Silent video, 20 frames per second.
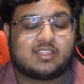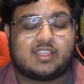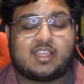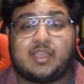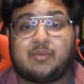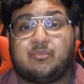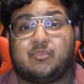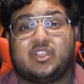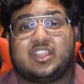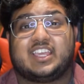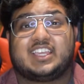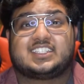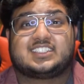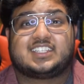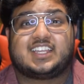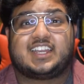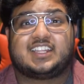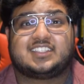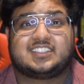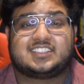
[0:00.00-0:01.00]
I'm really
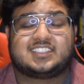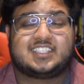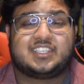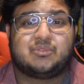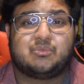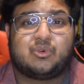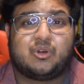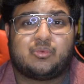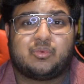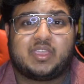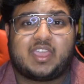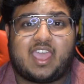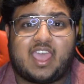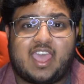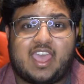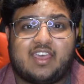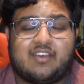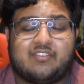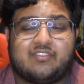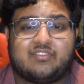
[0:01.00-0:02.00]
excited to see what we
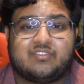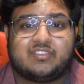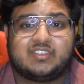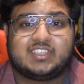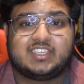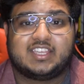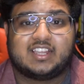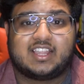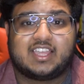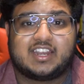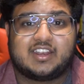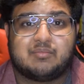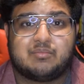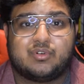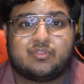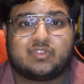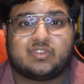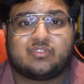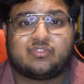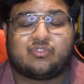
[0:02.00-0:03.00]
have Yelena
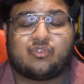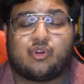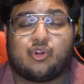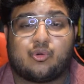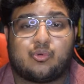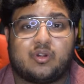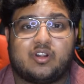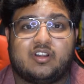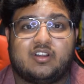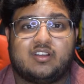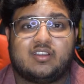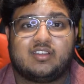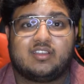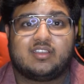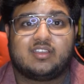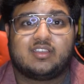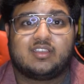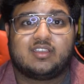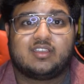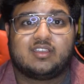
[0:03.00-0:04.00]
moving forward.
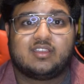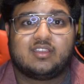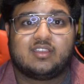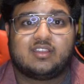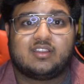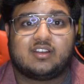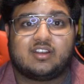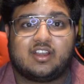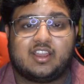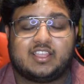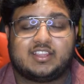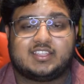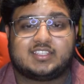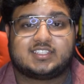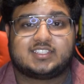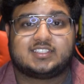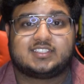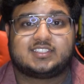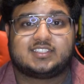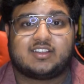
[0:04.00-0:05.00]
Right,
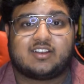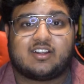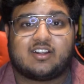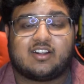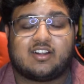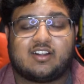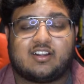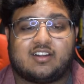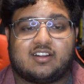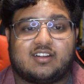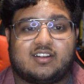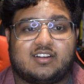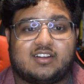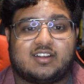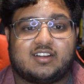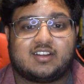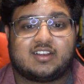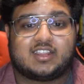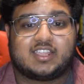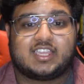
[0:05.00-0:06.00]
this is her
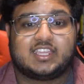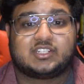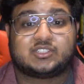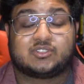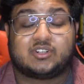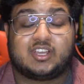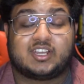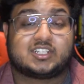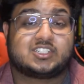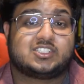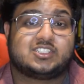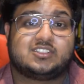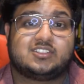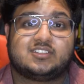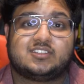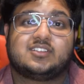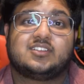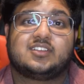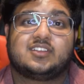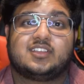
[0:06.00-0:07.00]
introduction,
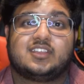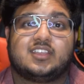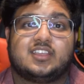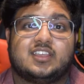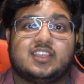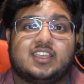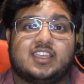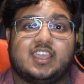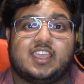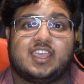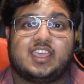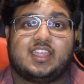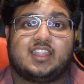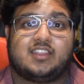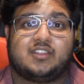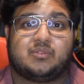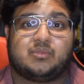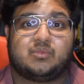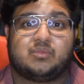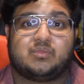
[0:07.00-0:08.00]

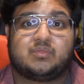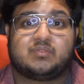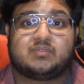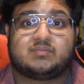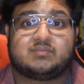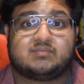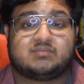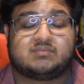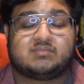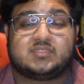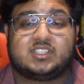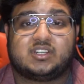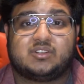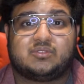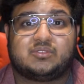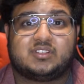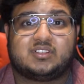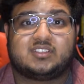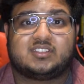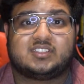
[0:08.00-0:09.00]
and it
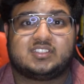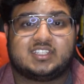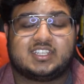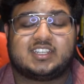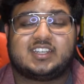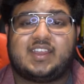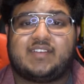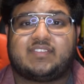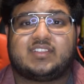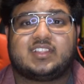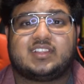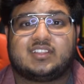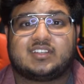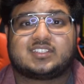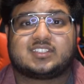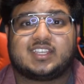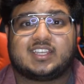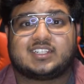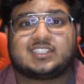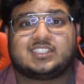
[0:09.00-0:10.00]
definitely
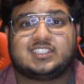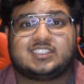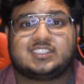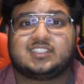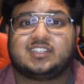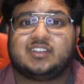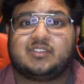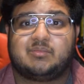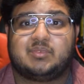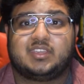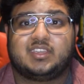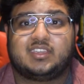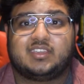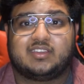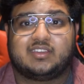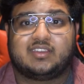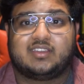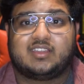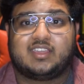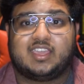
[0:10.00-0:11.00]
looks like she's going to be
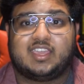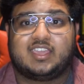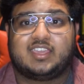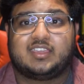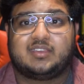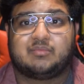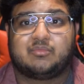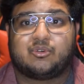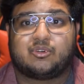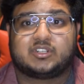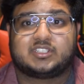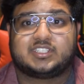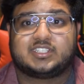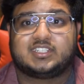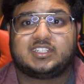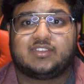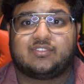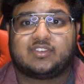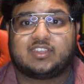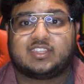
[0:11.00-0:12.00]
a more
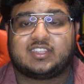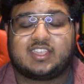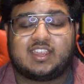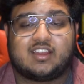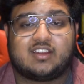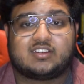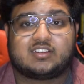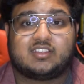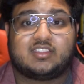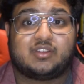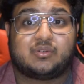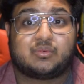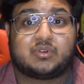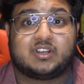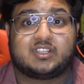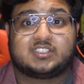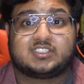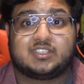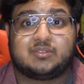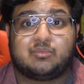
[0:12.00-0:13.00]
significant character that we're
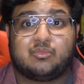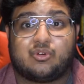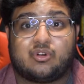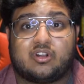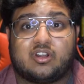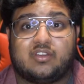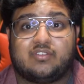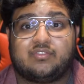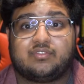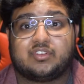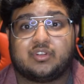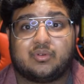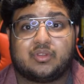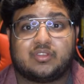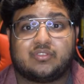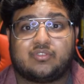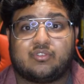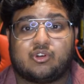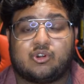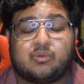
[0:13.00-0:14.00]
going to see more of
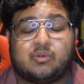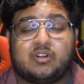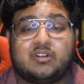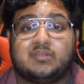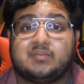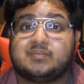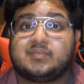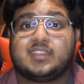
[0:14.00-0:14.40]
going forward,